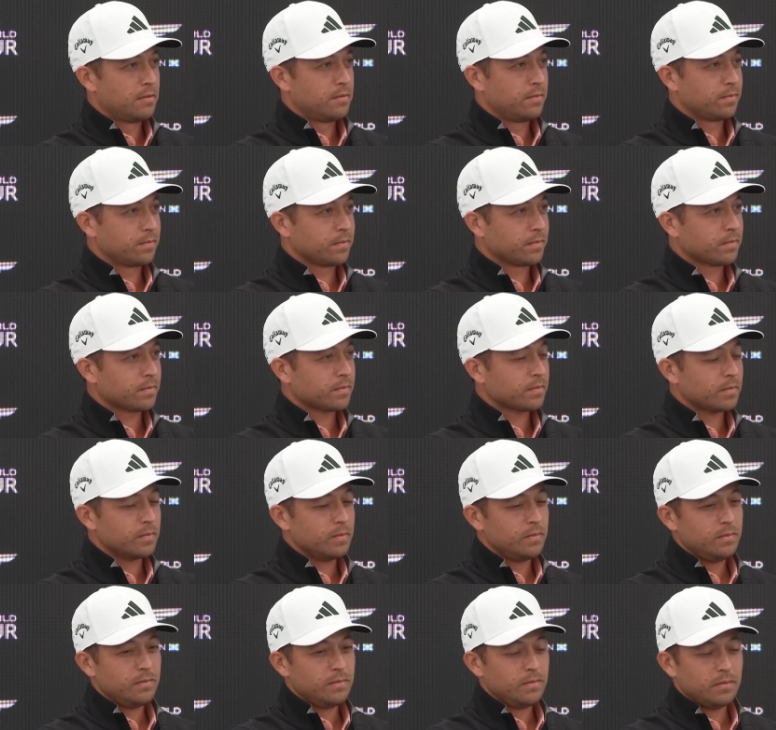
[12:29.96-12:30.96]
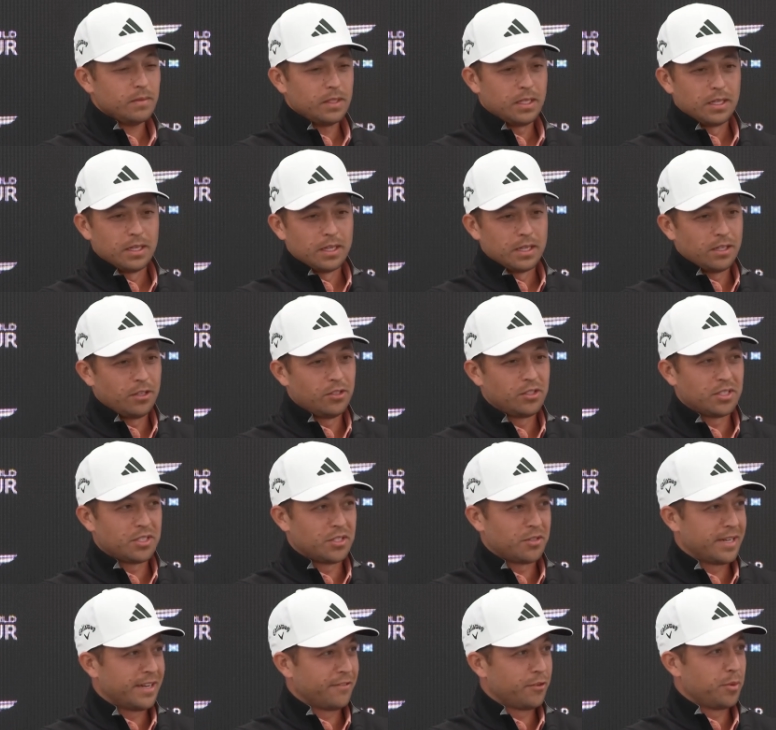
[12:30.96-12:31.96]
as it can be? You just
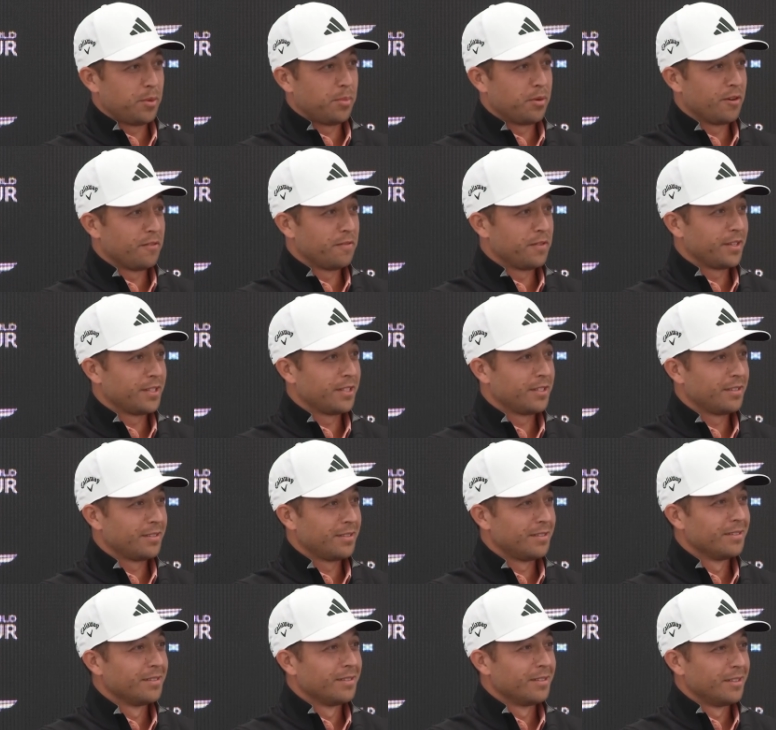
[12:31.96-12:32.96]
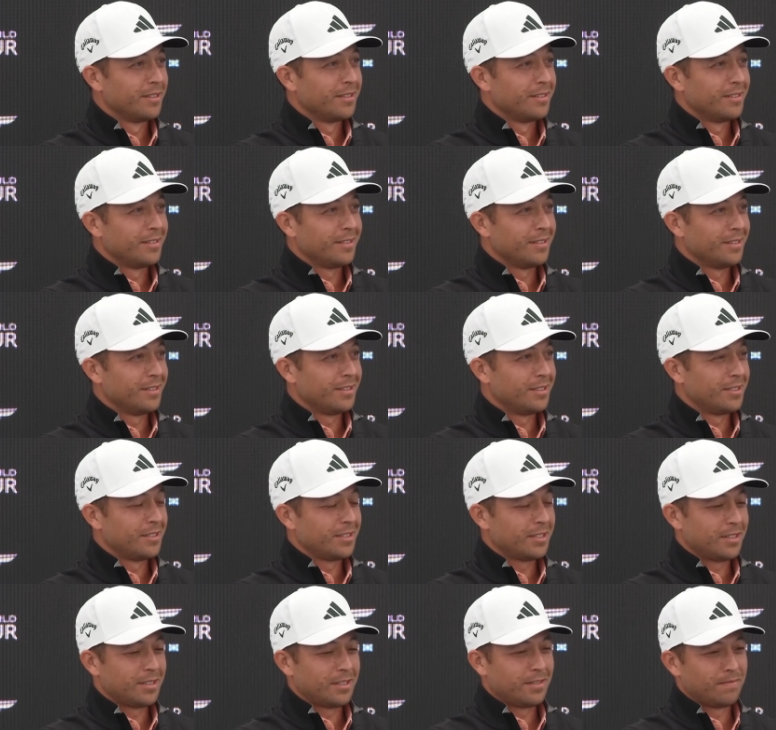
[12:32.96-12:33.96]
don't have to be perfect. It's
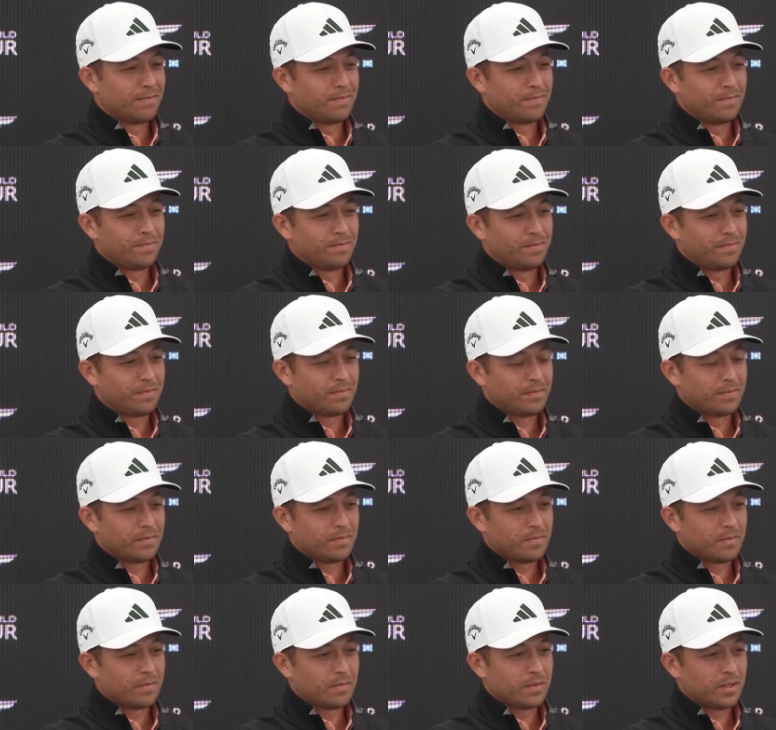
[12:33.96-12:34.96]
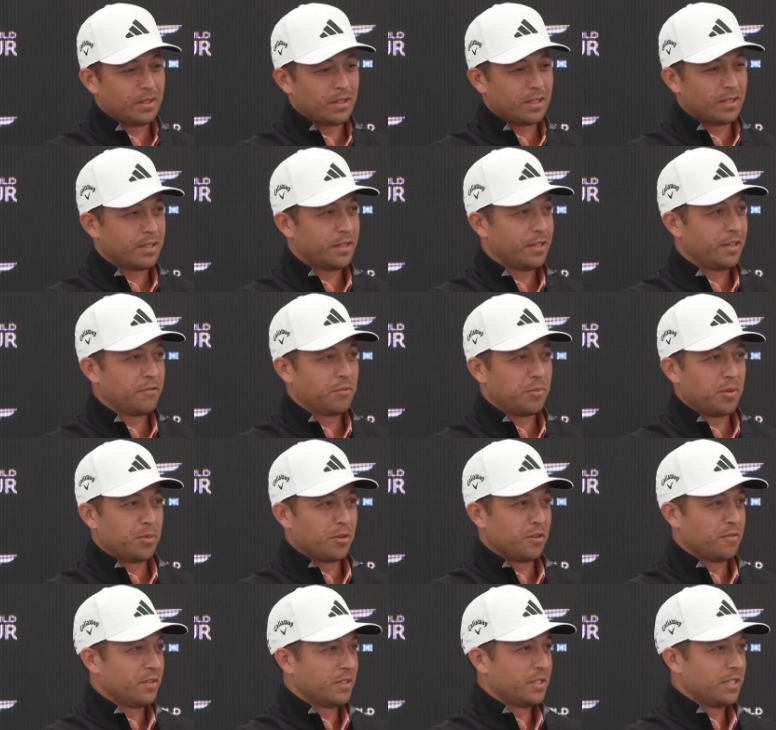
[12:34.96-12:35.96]
um, not that you have to be
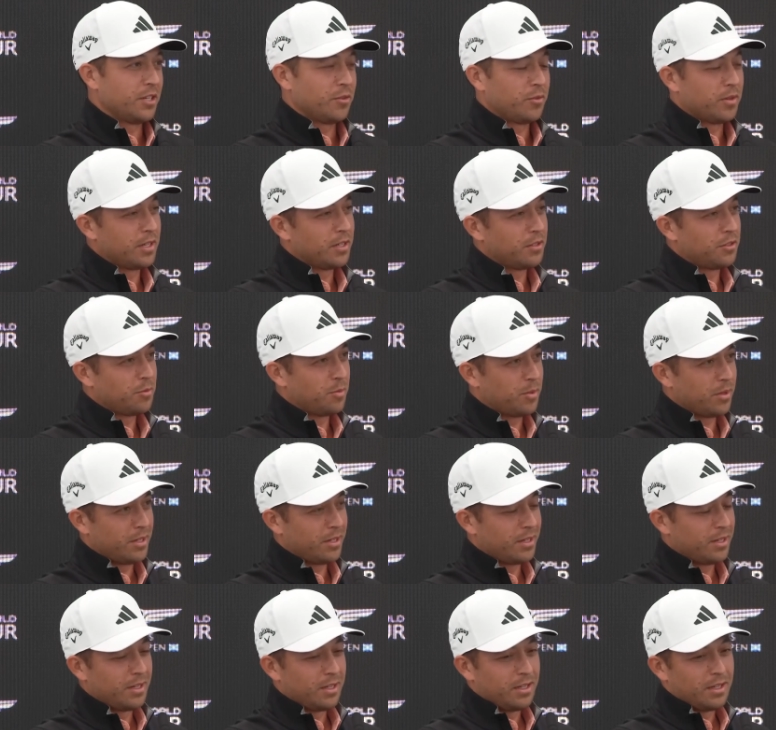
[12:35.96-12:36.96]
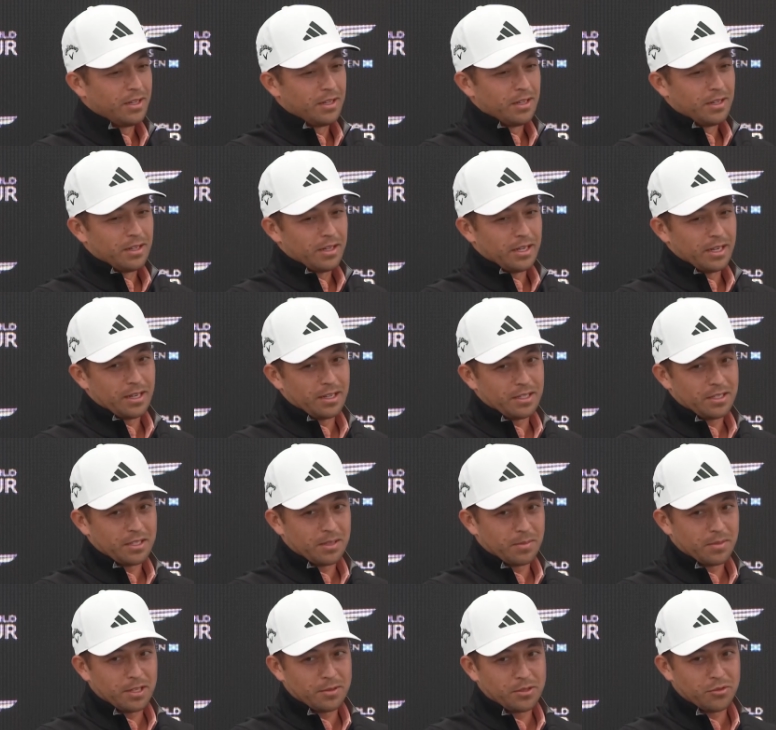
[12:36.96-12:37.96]
perfect anywhere else, but I guess
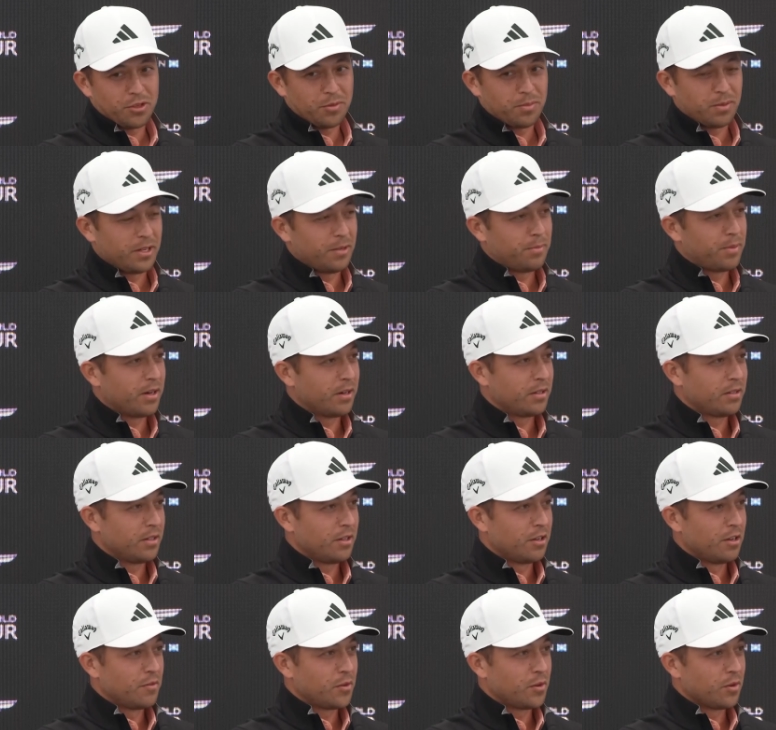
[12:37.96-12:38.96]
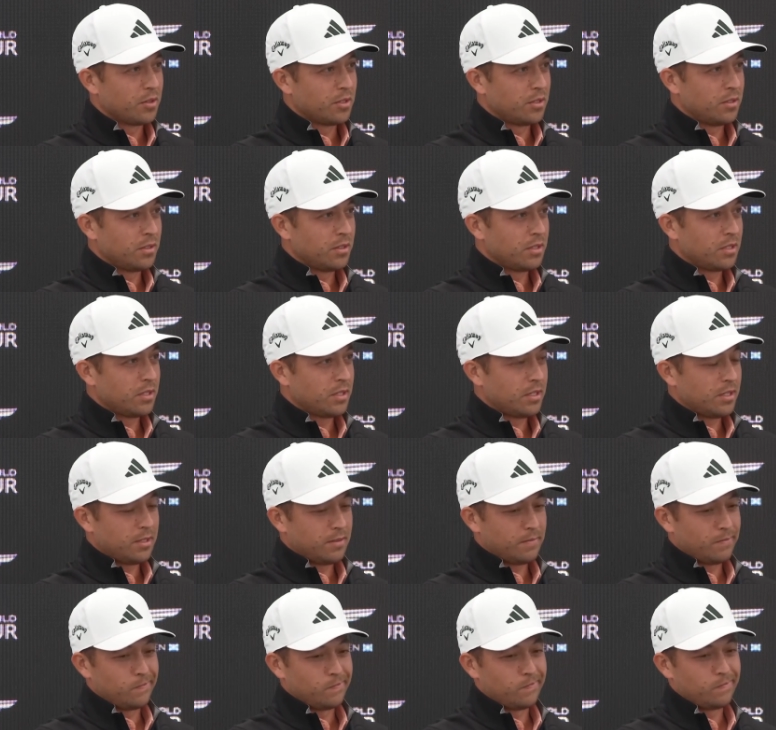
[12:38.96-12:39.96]
sometimes when you play Parkland golf courses,
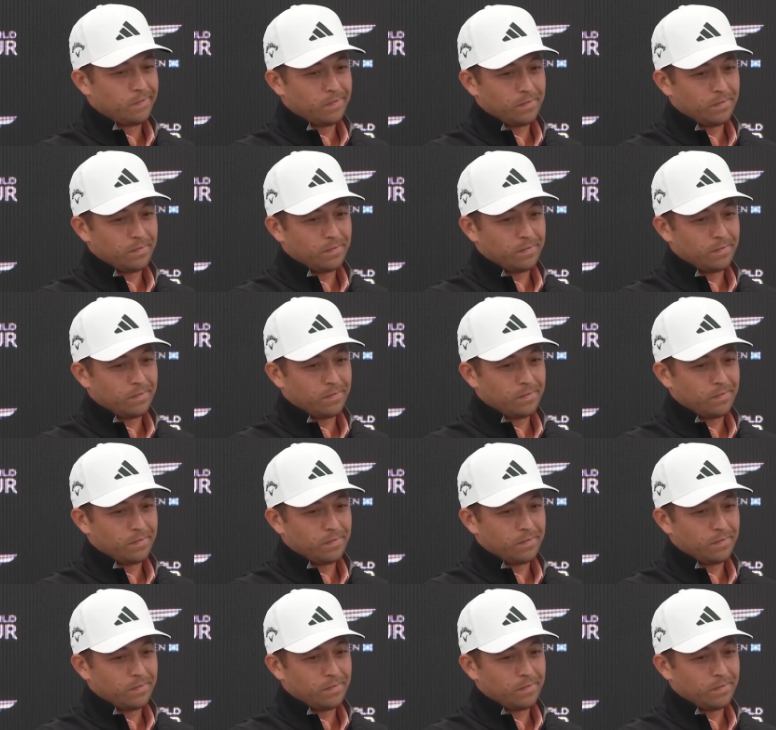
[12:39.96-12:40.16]
um,